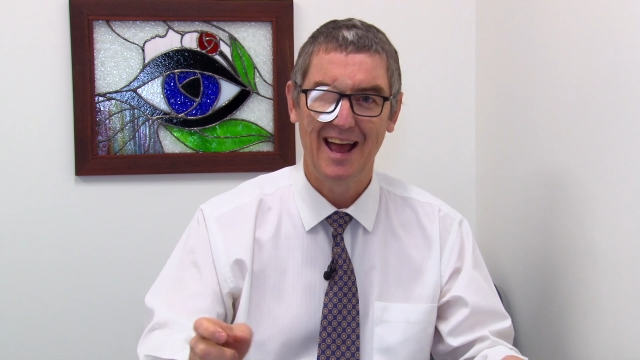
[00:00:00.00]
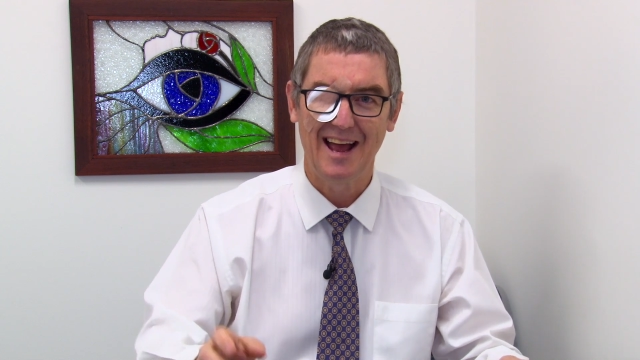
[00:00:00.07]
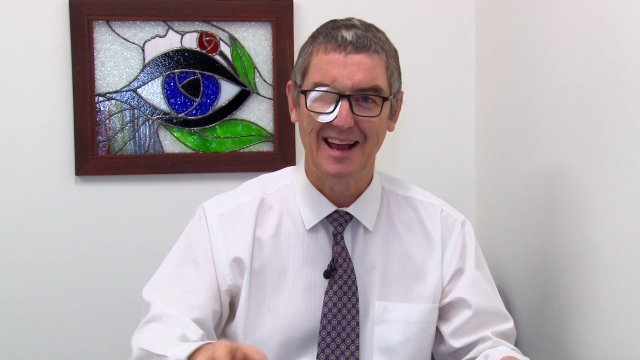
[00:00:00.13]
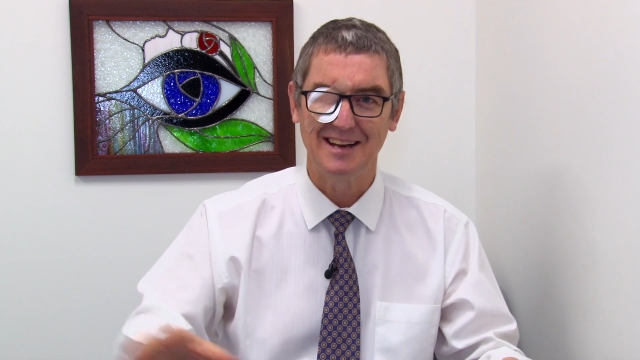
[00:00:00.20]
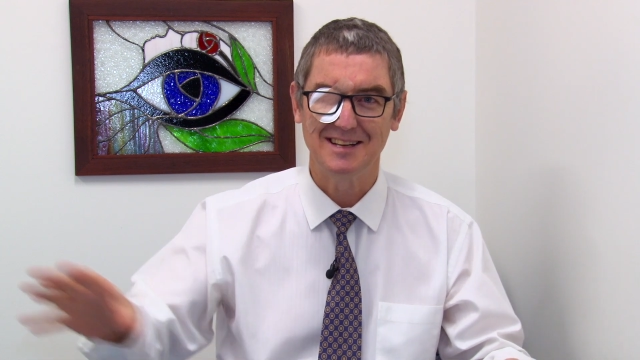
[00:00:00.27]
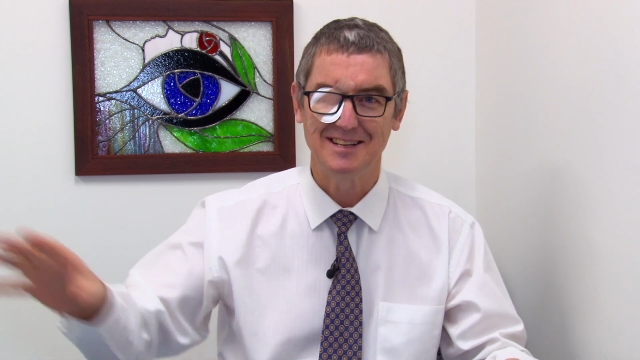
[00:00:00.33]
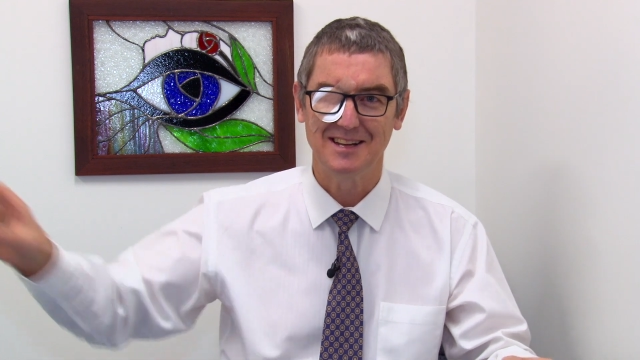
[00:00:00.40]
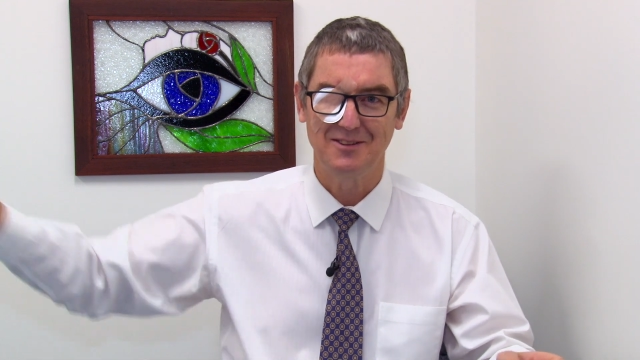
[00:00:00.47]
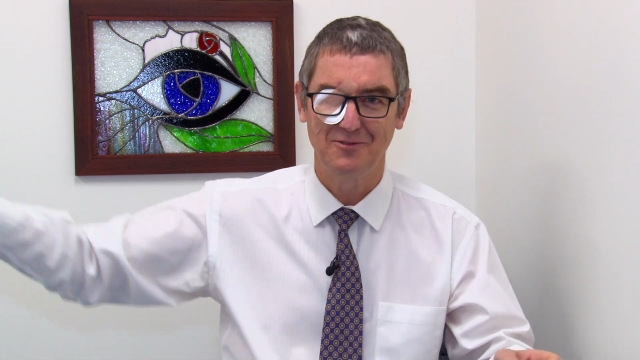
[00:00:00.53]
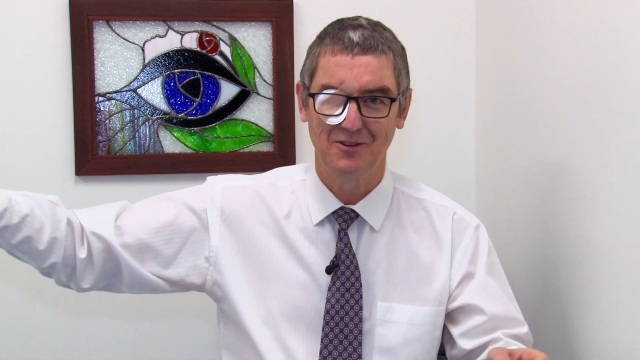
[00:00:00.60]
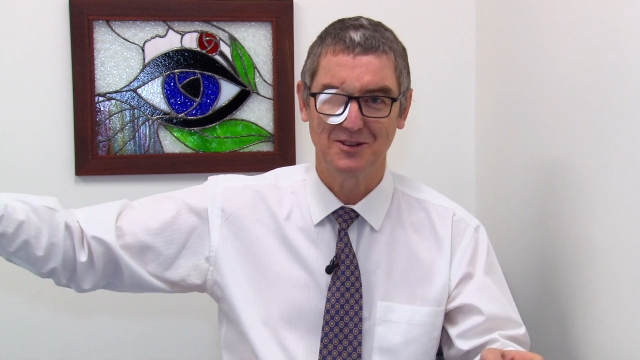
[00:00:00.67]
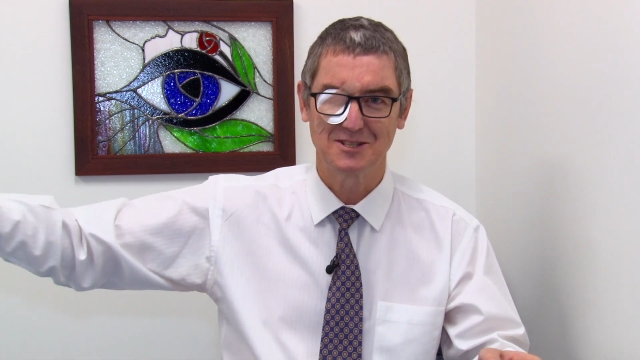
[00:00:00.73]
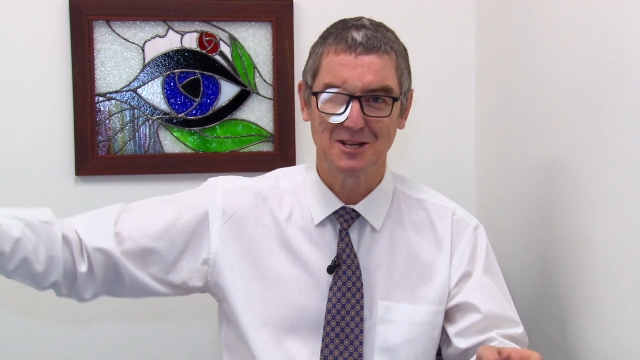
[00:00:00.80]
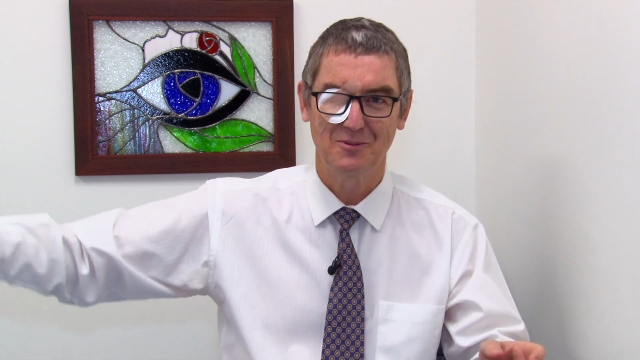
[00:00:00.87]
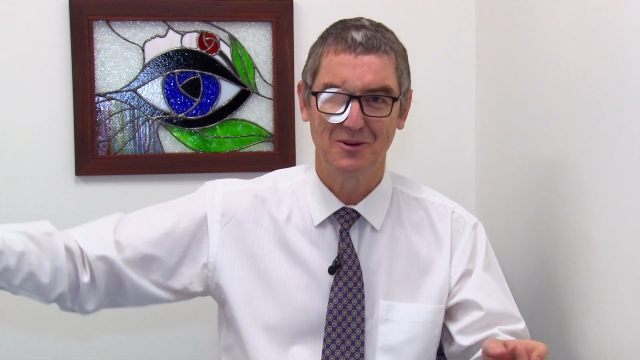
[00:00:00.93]
and if you've
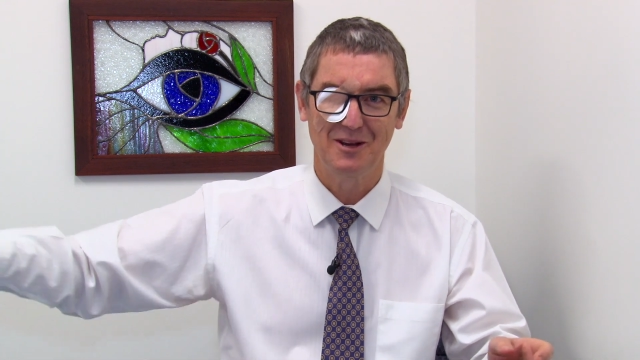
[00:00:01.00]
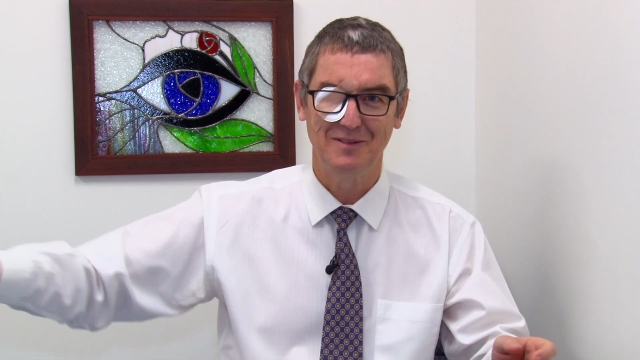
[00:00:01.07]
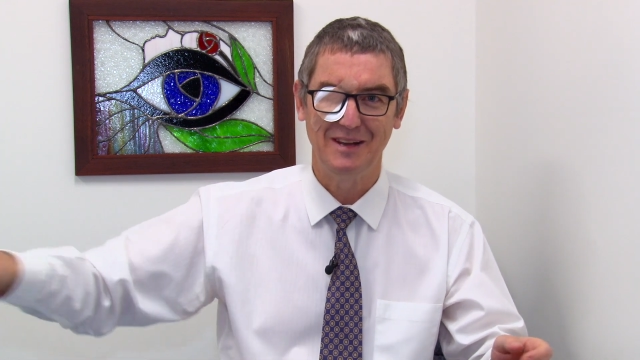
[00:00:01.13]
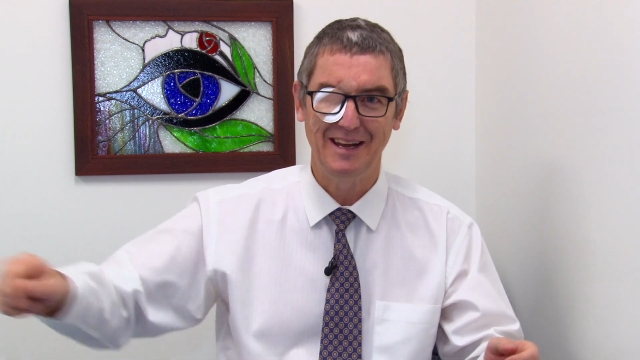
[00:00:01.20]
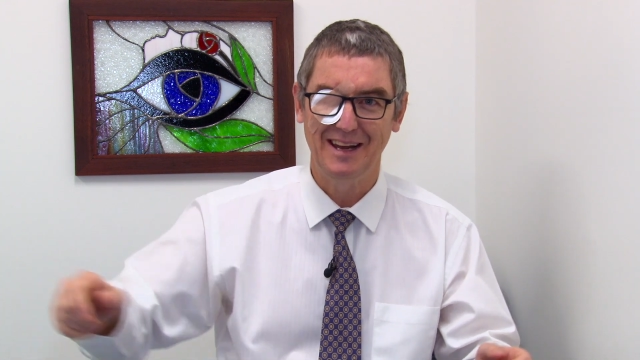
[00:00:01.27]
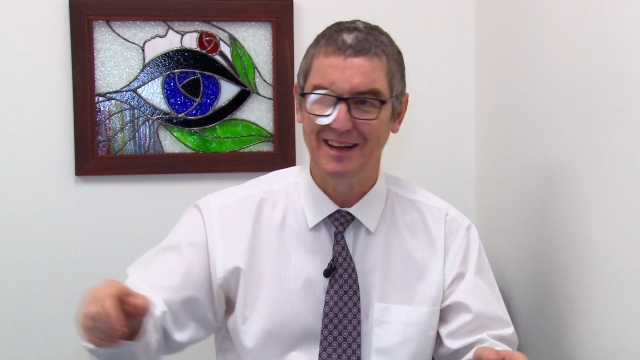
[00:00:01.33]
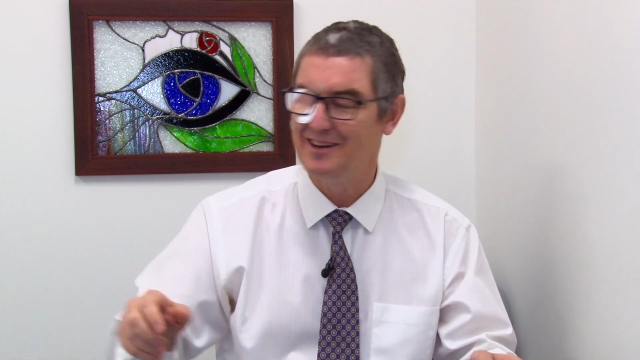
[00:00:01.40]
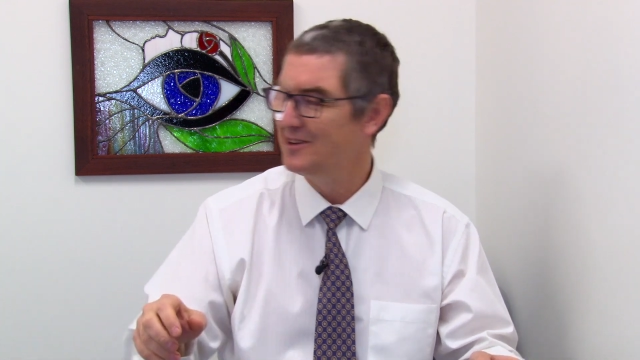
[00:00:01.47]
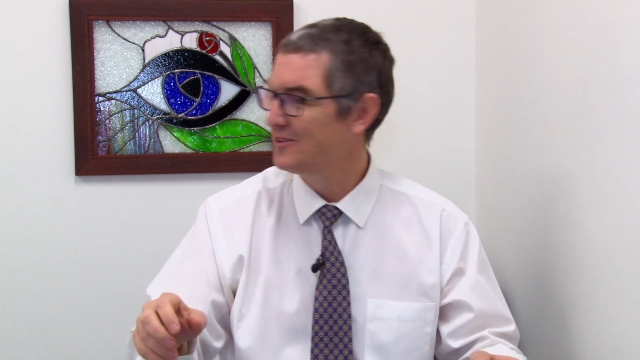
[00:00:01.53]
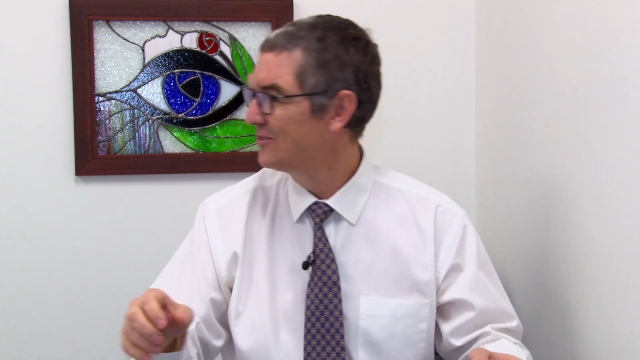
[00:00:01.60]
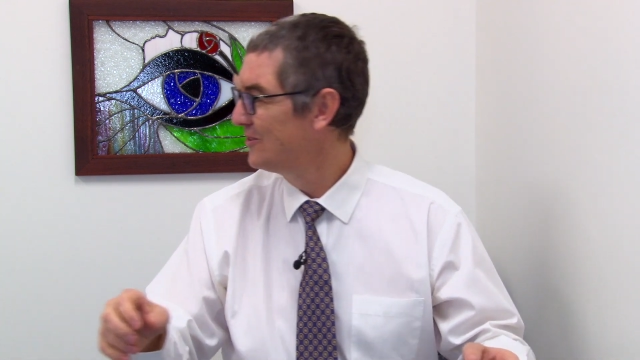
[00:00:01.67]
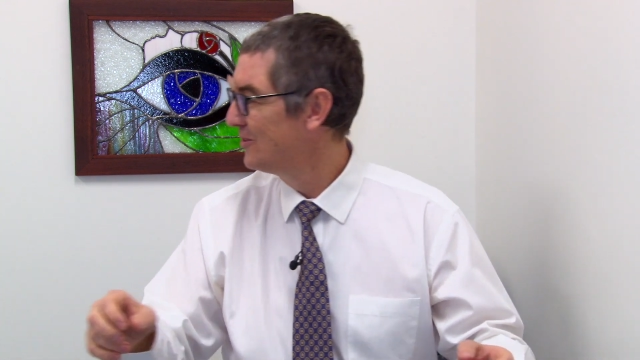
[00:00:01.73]
got someone over here and you